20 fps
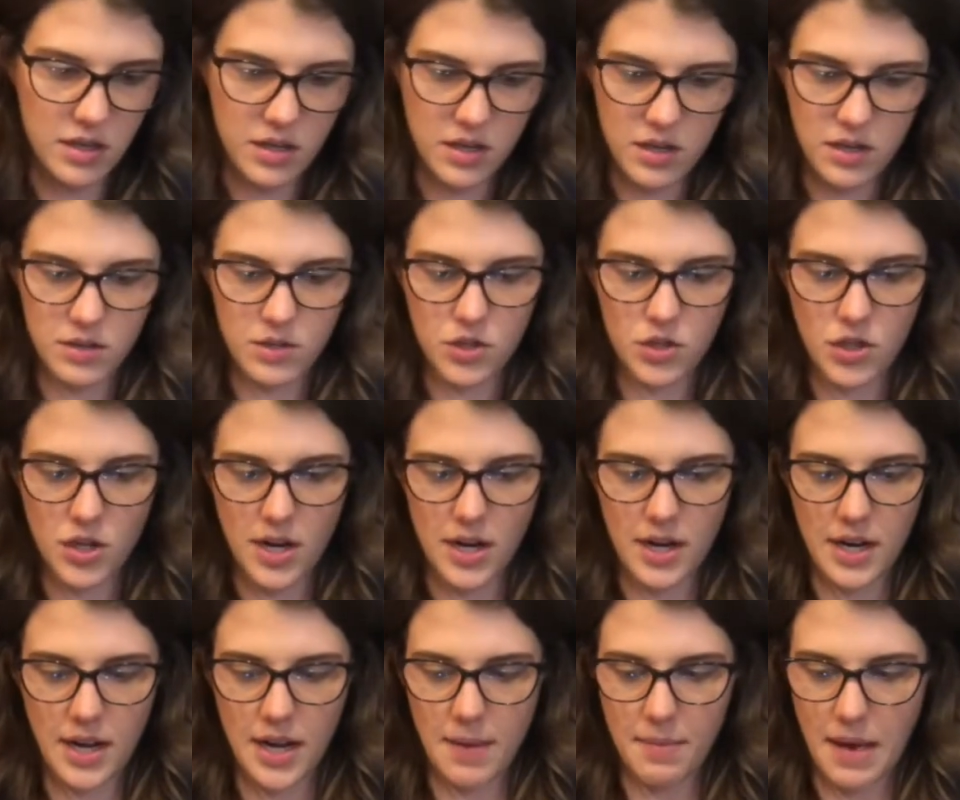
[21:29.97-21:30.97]
Just trying to
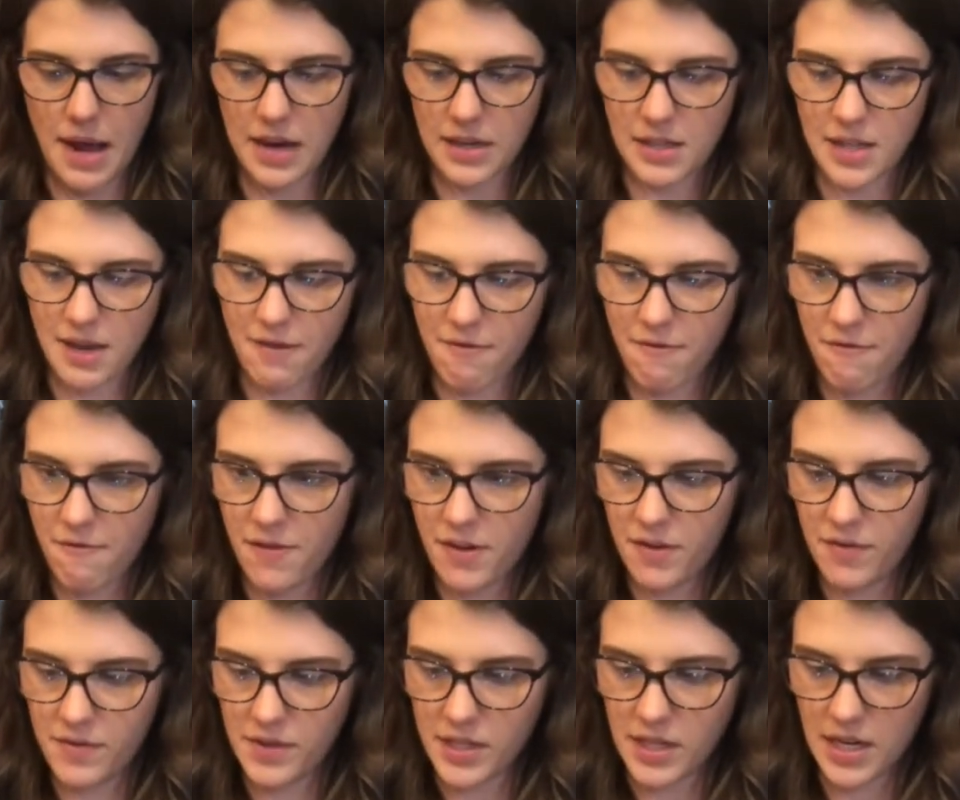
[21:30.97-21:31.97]
get back to that
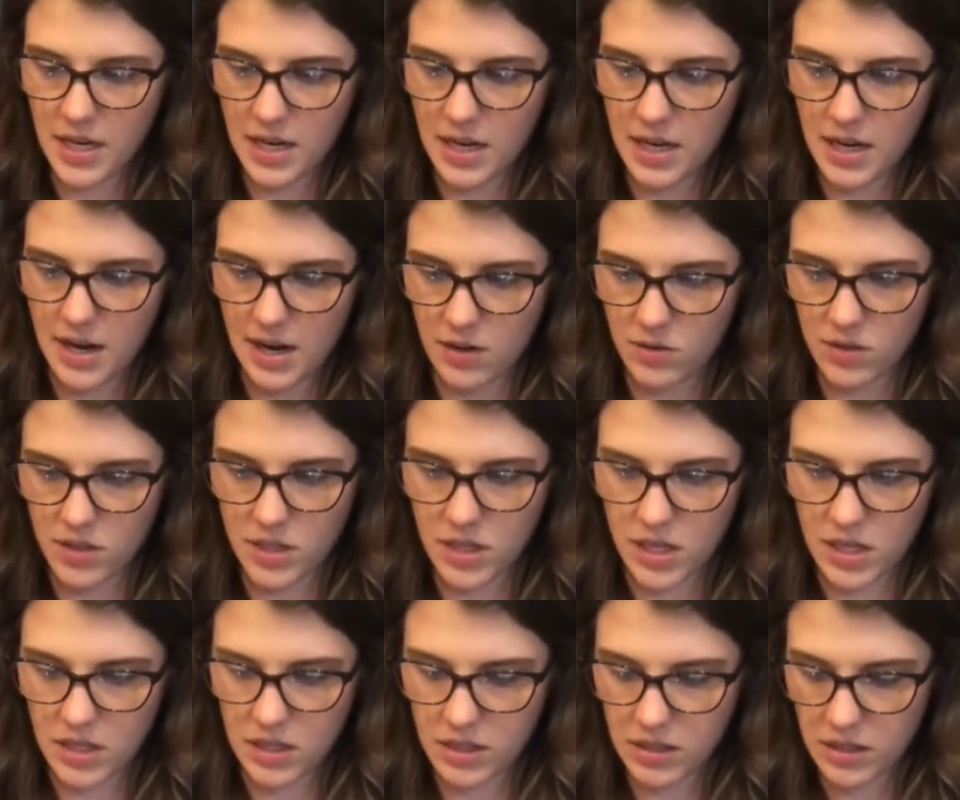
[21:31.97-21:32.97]
15
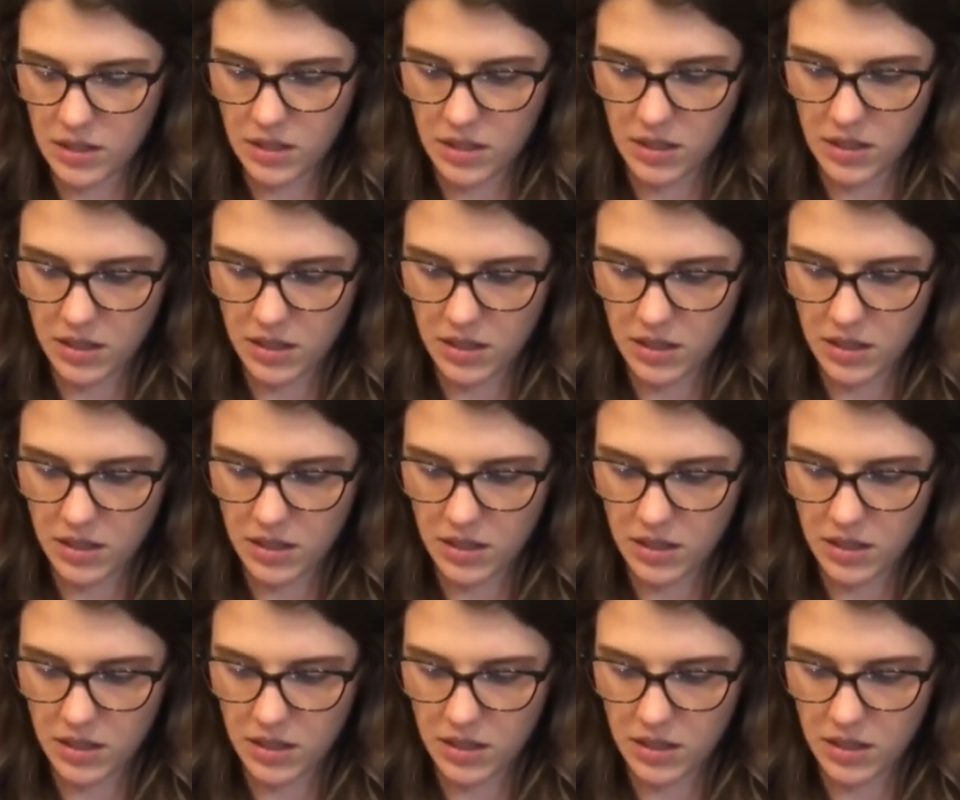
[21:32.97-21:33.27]
ounces.